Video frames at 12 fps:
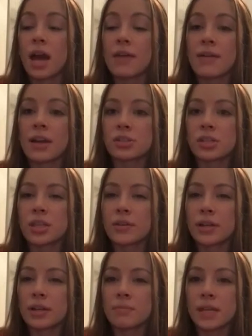actually
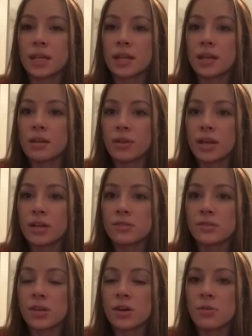never competed in a ring,
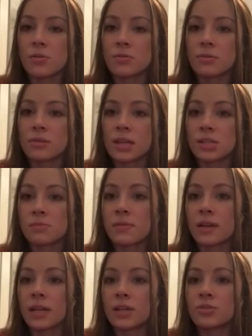so that's going to
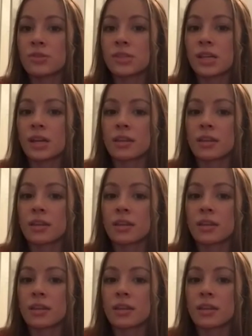be very interesting.